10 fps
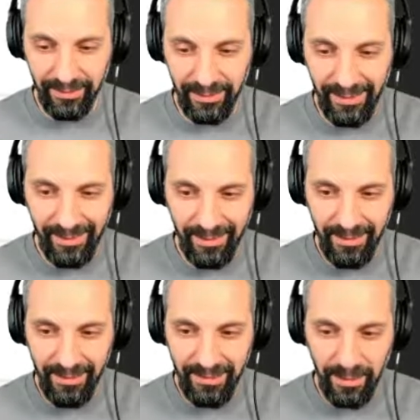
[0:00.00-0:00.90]
then
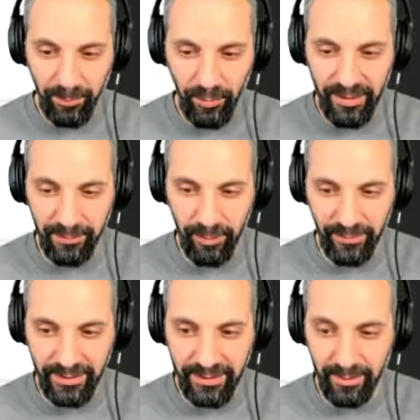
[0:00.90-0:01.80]
SharePoint is a bit of
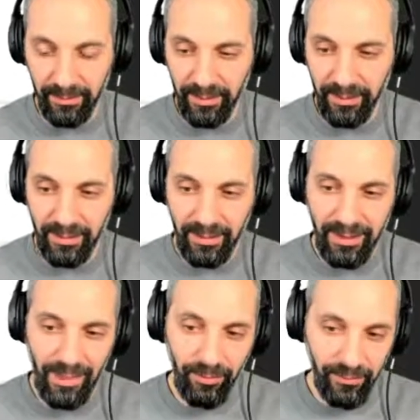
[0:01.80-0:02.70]
an extreme.
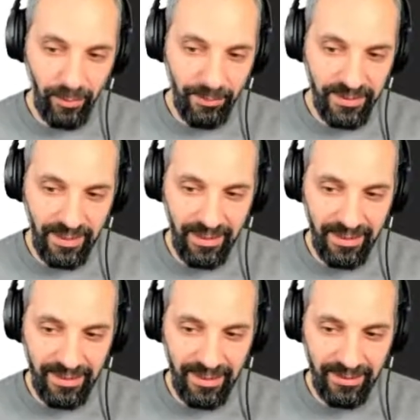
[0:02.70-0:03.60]
However, what I'm saying
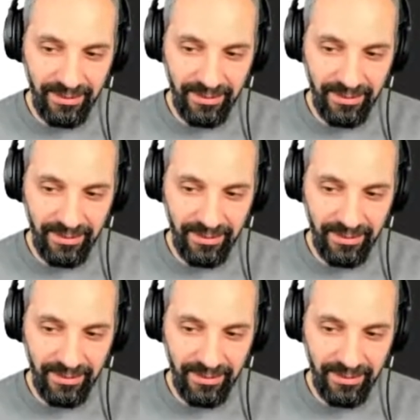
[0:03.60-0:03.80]
is that